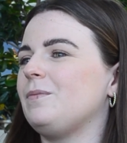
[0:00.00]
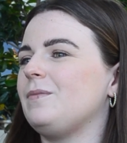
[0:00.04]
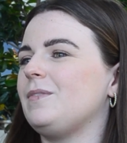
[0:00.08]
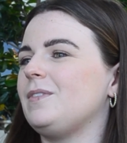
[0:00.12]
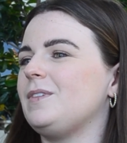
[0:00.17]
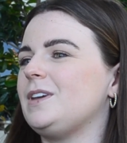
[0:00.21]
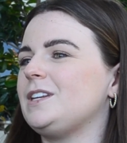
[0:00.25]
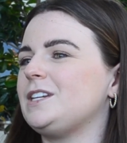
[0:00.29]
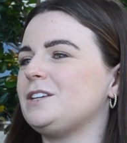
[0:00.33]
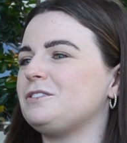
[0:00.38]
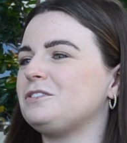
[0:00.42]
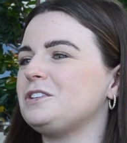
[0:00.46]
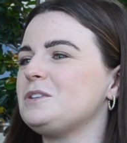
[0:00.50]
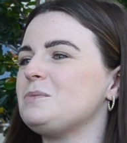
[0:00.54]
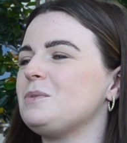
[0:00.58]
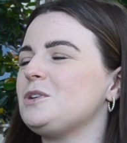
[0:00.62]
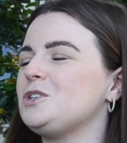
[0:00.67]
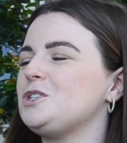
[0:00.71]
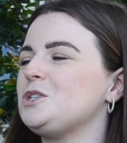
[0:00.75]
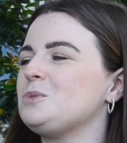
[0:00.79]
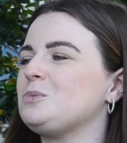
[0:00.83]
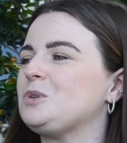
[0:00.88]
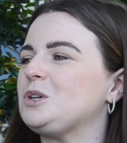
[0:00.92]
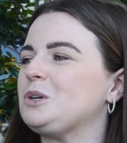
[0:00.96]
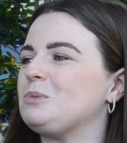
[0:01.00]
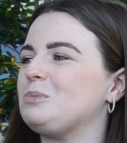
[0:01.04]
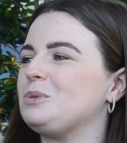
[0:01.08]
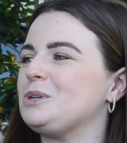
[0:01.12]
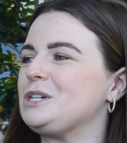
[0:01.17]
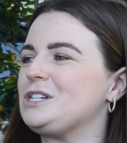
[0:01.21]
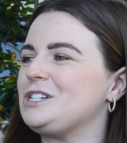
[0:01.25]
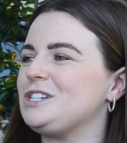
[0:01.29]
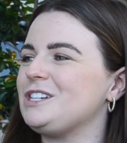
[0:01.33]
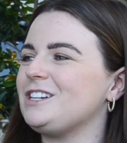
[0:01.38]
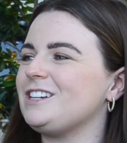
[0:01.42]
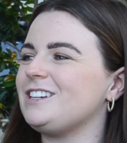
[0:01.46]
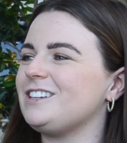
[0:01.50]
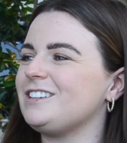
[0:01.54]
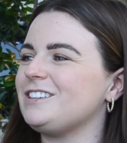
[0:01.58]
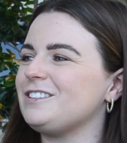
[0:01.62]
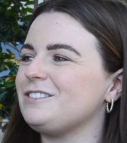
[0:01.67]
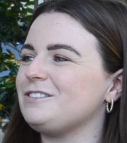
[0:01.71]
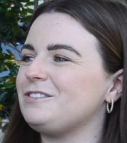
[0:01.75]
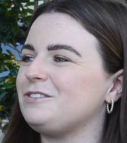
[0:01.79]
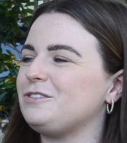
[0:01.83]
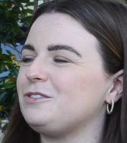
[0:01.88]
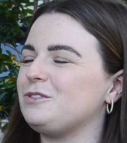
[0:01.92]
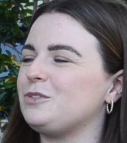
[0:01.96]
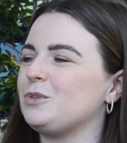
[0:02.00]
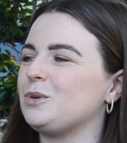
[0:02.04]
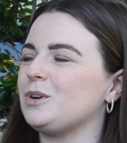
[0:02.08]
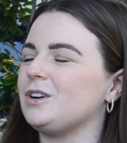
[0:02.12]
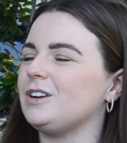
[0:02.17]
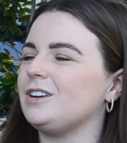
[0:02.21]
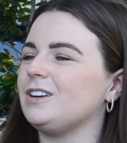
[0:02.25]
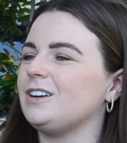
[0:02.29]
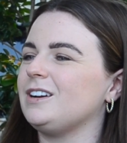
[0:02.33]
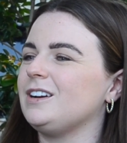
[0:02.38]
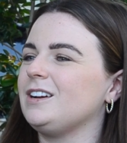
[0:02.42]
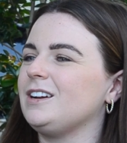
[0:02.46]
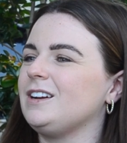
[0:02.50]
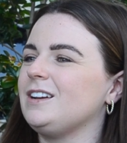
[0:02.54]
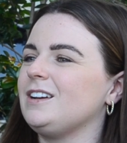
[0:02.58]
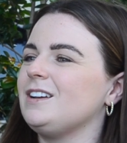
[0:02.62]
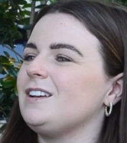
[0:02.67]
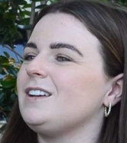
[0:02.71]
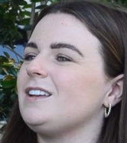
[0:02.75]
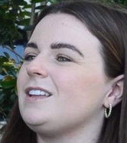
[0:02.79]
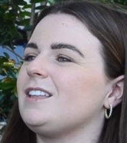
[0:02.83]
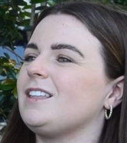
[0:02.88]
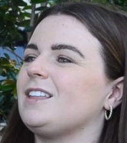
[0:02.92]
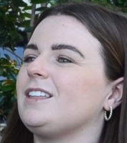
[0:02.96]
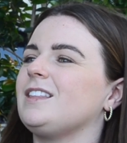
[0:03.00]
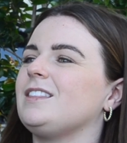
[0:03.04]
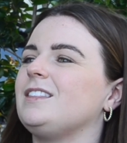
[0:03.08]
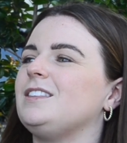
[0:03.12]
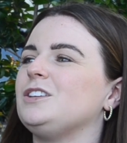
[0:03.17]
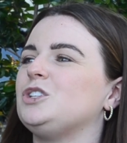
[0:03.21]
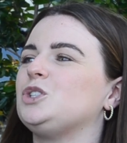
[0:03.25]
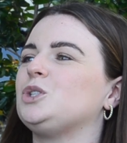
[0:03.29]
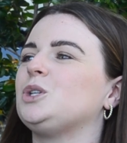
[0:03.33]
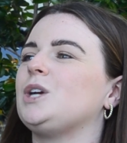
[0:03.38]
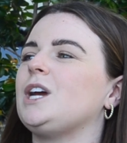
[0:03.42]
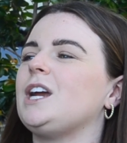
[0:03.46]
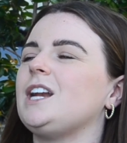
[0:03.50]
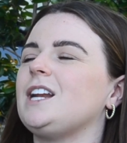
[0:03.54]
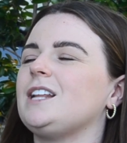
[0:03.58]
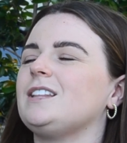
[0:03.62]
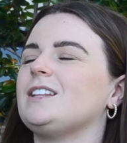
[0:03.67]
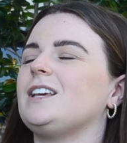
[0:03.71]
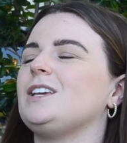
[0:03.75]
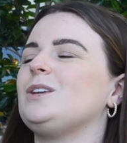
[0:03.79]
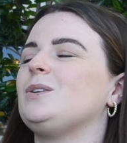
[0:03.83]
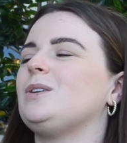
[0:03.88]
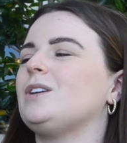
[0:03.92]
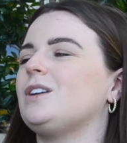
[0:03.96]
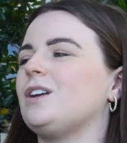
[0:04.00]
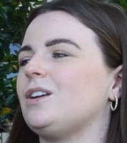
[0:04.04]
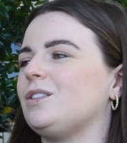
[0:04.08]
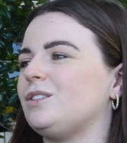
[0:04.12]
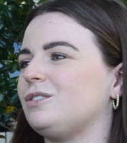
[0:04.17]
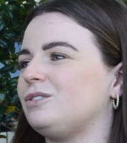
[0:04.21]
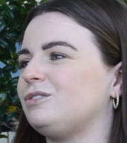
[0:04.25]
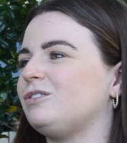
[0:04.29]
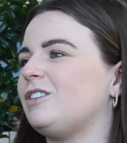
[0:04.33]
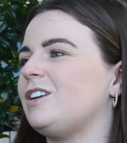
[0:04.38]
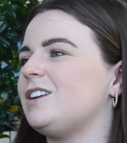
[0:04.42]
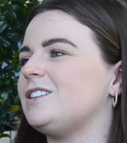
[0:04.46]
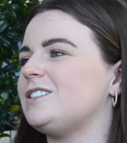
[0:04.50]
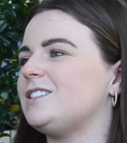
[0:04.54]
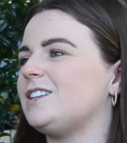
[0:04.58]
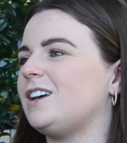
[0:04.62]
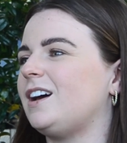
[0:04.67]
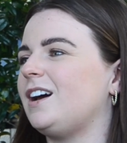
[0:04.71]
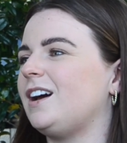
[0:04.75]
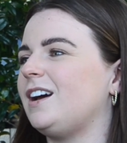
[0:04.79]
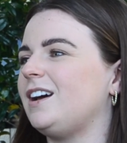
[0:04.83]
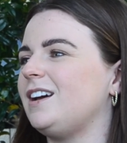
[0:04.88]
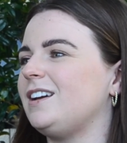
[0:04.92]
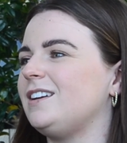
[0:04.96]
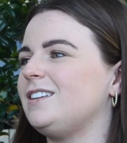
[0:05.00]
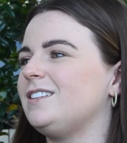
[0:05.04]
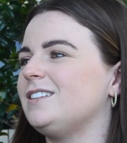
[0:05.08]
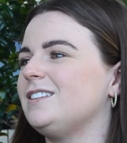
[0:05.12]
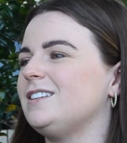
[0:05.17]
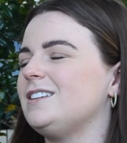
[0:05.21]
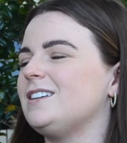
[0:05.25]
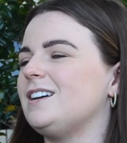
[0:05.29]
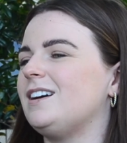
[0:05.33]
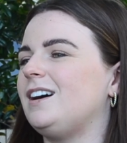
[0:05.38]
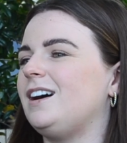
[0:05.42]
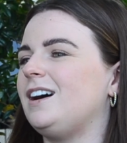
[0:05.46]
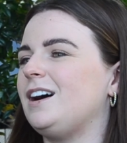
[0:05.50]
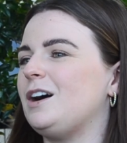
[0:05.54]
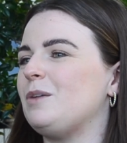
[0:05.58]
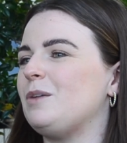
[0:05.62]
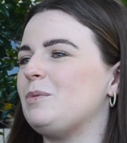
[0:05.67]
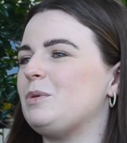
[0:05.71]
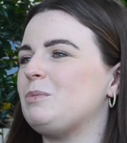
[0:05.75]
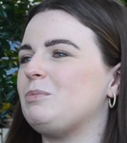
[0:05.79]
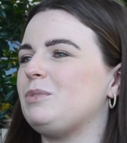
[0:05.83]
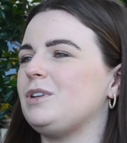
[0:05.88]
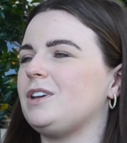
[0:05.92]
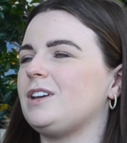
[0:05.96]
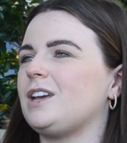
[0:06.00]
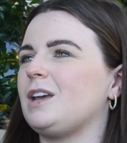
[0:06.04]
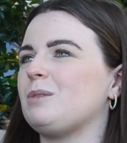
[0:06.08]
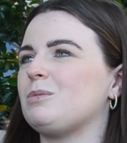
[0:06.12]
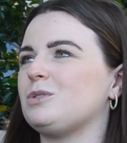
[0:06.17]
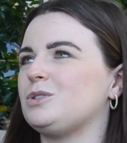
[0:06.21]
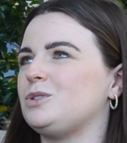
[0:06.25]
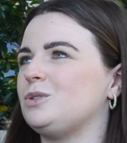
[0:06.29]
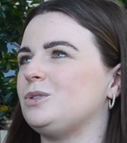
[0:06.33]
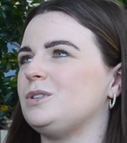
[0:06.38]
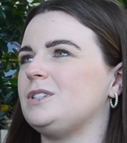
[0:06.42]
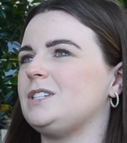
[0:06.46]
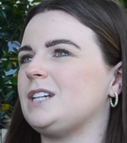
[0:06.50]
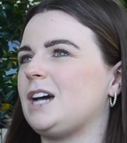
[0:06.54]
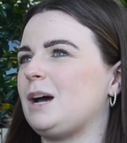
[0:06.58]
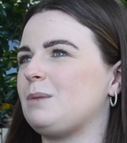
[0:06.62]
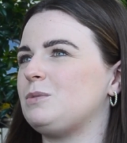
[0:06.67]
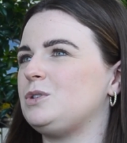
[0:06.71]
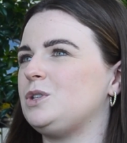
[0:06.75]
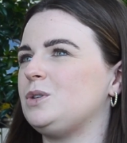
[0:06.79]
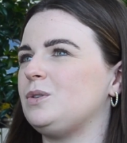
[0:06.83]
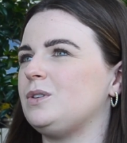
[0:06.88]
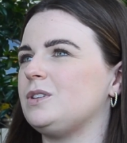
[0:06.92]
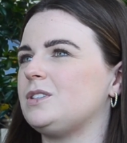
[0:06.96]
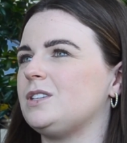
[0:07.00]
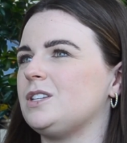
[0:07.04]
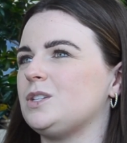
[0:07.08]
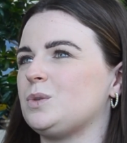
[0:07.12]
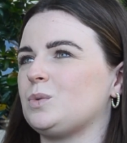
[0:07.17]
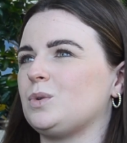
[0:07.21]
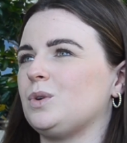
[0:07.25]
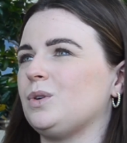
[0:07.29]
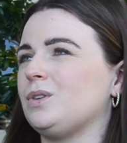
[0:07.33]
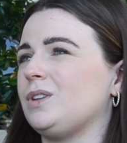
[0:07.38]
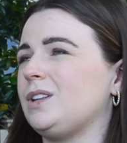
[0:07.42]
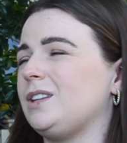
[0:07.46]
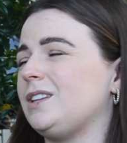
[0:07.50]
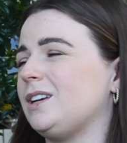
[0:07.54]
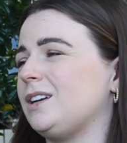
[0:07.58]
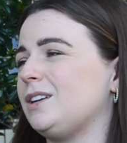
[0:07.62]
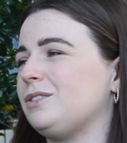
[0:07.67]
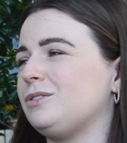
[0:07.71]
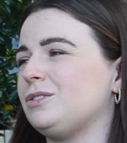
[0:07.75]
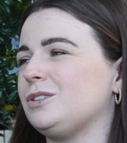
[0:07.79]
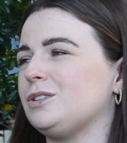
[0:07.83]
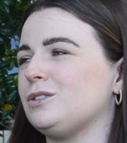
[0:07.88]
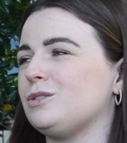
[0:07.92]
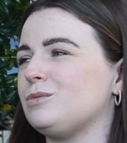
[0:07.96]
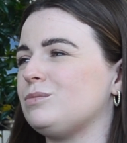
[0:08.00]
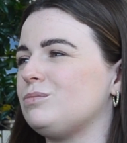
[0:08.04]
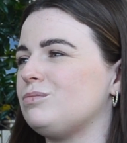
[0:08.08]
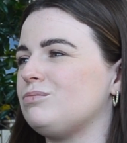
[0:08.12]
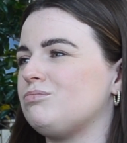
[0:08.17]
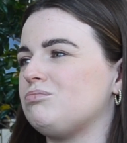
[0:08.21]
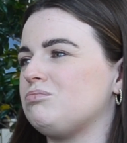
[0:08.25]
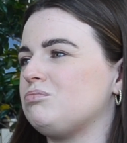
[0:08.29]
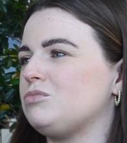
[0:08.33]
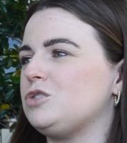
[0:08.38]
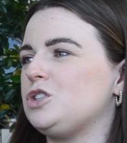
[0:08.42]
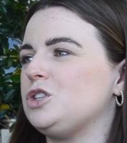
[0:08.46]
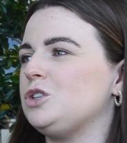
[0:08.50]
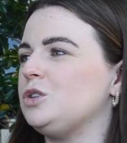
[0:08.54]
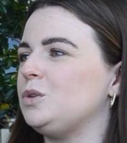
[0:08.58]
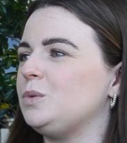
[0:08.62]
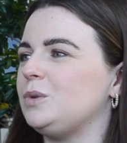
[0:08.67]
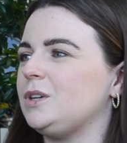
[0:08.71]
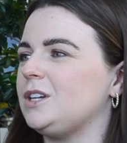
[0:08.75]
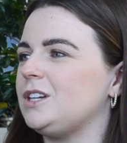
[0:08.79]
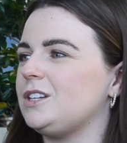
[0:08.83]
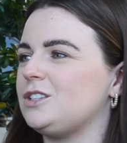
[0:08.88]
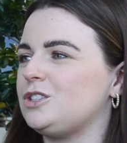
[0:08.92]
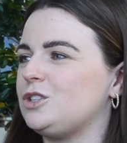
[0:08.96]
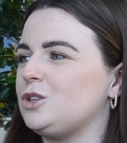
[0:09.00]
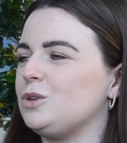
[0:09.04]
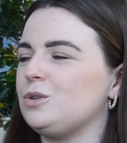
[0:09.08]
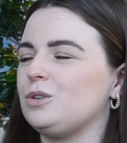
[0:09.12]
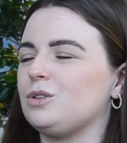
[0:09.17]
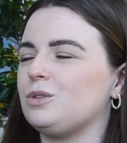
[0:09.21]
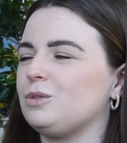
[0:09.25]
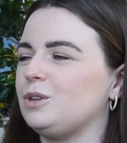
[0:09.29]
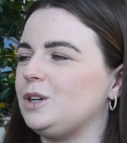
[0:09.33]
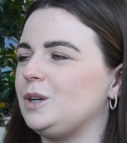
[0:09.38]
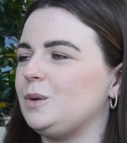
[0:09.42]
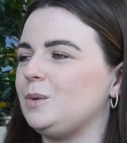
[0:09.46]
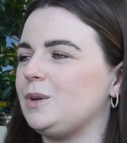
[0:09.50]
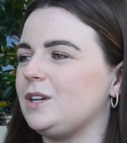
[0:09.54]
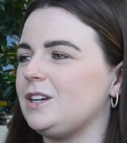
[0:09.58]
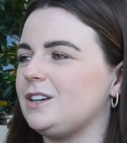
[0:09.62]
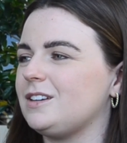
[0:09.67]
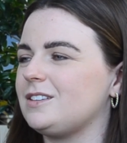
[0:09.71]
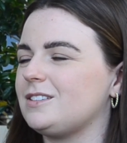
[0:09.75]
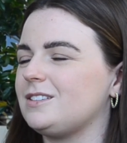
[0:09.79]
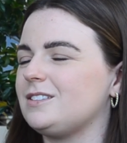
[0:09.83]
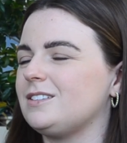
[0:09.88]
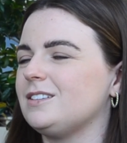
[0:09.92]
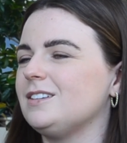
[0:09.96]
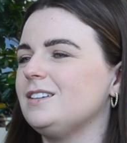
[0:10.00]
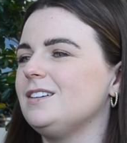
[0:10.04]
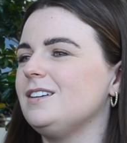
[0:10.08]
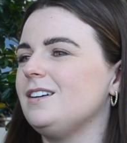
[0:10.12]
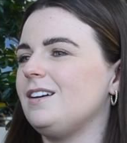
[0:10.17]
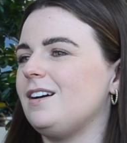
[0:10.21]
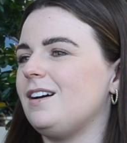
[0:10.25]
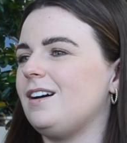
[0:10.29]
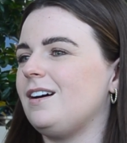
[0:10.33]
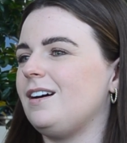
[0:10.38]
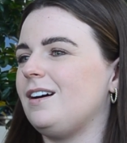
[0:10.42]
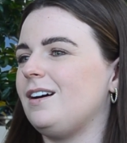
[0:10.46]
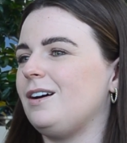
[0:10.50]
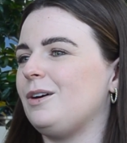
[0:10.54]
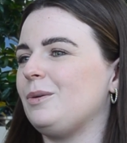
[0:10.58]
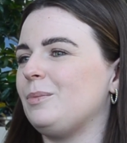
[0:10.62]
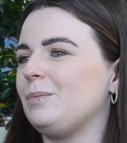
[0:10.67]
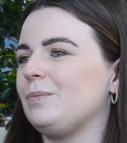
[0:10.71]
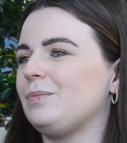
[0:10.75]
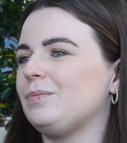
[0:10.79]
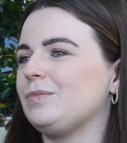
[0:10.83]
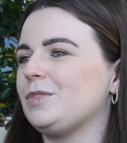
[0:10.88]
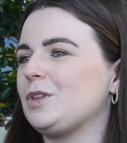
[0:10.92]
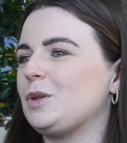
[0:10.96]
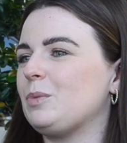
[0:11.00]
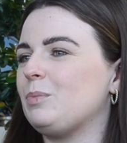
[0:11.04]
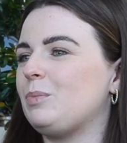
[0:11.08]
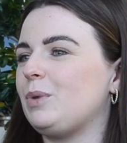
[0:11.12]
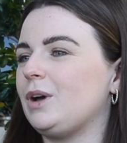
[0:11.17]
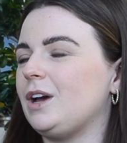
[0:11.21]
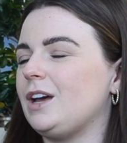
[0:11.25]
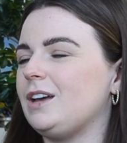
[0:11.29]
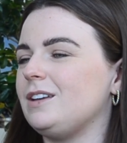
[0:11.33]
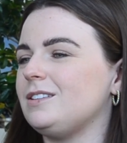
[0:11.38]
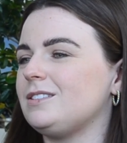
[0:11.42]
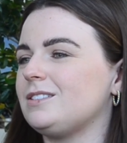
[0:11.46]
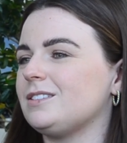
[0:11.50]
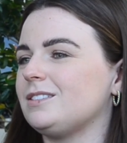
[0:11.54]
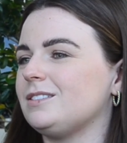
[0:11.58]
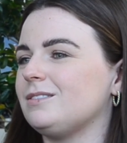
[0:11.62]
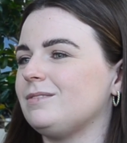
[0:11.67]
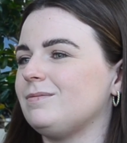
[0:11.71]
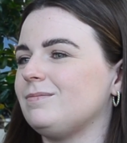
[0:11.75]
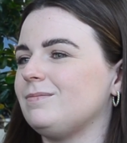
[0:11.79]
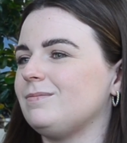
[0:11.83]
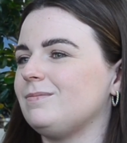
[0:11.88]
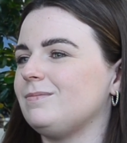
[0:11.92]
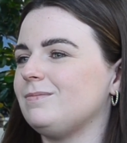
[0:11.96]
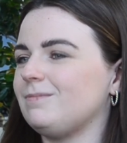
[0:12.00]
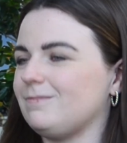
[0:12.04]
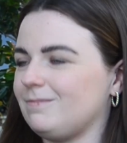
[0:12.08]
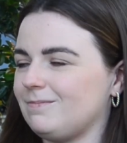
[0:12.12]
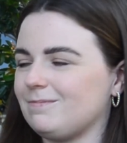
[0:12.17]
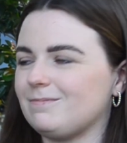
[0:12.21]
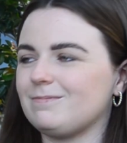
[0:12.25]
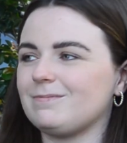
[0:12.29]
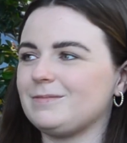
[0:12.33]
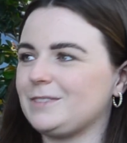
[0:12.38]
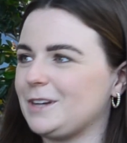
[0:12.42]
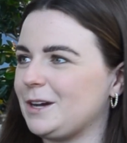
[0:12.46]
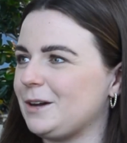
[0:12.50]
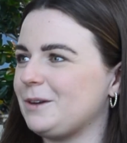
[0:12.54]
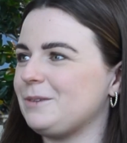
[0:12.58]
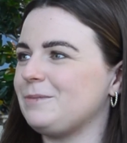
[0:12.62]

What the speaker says: it definitely makes you more appreciative for the training that you get on the front side, and being able to adapt to it, since we're only there for 2 to 3 weeks. But yeah.